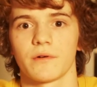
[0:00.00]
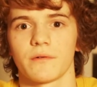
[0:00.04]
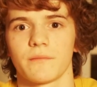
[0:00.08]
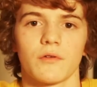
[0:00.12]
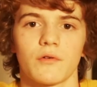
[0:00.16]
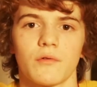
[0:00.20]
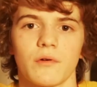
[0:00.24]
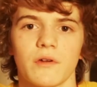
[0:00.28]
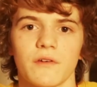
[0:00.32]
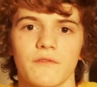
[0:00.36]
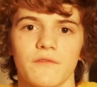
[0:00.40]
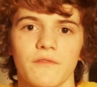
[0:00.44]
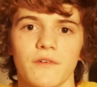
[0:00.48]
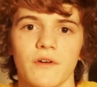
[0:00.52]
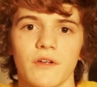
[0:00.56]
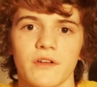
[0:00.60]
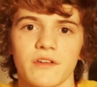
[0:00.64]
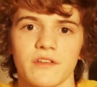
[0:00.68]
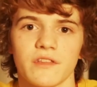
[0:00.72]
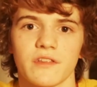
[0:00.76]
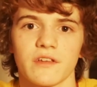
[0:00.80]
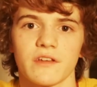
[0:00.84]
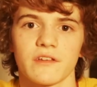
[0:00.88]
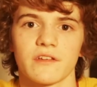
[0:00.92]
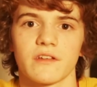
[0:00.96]
The quick
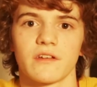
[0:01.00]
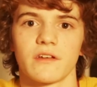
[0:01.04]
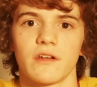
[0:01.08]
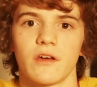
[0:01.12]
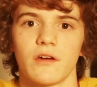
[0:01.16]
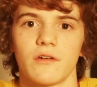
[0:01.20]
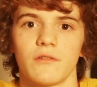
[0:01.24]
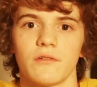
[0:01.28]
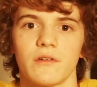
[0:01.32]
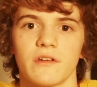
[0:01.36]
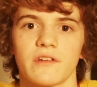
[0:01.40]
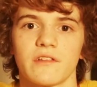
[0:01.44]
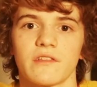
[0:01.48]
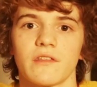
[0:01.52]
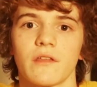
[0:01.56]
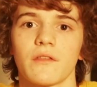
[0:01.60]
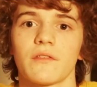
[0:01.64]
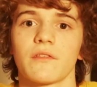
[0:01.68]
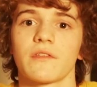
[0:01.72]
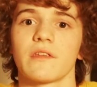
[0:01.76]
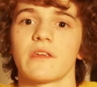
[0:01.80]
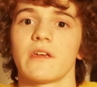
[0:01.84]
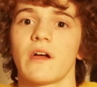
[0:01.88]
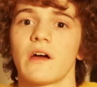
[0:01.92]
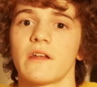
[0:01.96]
first thing to know is
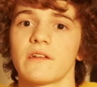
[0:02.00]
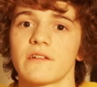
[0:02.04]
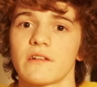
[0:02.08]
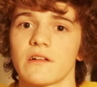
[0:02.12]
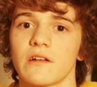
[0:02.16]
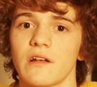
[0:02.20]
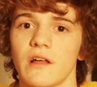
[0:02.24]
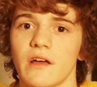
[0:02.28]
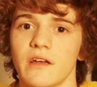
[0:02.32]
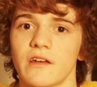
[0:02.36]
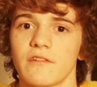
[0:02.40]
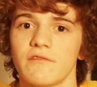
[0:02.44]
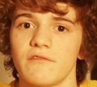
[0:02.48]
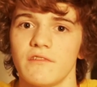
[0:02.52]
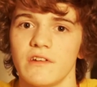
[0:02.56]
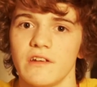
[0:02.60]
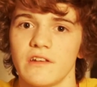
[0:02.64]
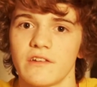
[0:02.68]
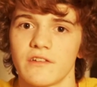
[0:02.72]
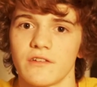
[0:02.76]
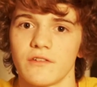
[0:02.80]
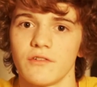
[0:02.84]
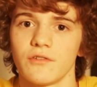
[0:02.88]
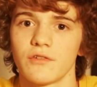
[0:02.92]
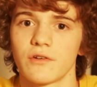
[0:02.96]
that the underlying
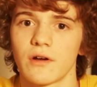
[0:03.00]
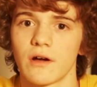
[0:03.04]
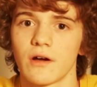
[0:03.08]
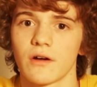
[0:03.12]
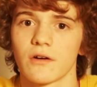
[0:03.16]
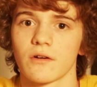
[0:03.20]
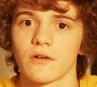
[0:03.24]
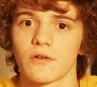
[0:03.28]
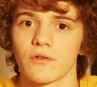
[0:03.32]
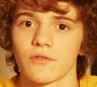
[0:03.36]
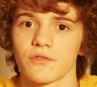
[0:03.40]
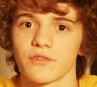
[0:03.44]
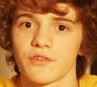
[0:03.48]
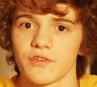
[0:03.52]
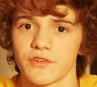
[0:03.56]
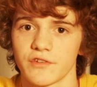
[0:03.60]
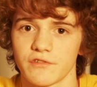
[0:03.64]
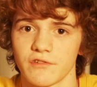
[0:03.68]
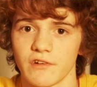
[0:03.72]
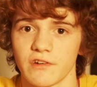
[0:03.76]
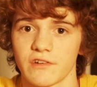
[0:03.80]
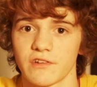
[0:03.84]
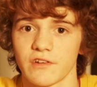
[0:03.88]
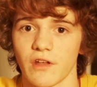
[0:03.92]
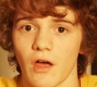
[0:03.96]
reason you can't
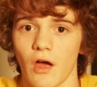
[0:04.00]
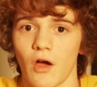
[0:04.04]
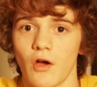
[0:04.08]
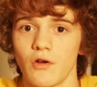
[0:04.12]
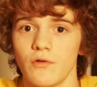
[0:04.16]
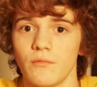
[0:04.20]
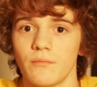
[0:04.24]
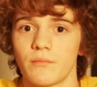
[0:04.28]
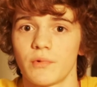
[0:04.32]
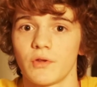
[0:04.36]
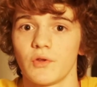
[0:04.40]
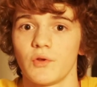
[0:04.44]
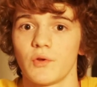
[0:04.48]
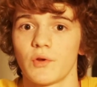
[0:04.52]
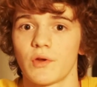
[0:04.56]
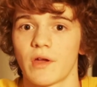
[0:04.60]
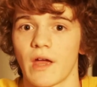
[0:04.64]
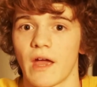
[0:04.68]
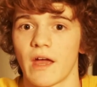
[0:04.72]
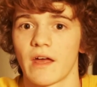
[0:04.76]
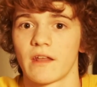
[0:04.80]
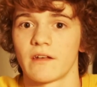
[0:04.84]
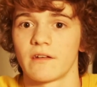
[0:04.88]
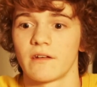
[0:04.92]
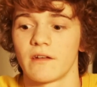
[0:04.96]
concentrate at home but you
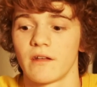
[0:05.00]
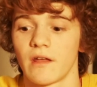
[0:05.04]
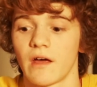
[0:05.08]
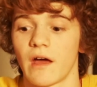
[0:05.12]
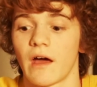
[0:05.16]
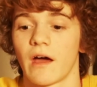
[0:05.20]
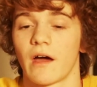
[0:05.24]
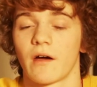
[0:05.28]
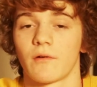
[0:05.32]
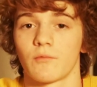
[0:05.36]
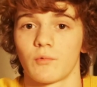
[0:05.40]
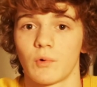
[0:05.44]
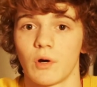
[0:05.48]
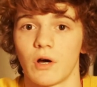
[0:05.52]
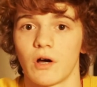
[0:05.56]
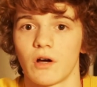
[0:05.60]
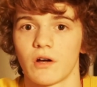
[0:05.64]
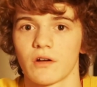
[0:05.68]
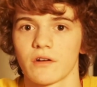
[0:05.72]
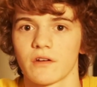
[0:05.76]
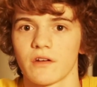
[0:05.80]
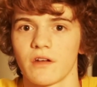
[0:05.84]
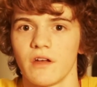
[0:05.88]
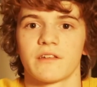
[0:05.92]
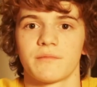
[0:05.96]
can at
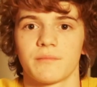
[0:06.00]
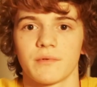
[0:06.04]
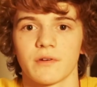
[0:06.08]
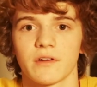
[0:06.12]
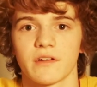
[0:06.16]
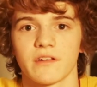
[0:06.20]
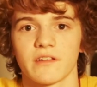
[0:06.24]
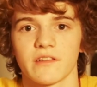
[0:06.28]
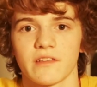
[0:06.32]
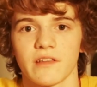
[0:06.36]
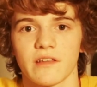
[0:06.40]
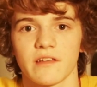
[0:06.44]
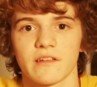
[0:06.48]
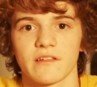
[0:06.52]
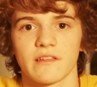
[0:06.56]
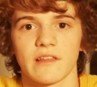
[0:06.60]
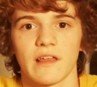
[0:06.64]
work is because there's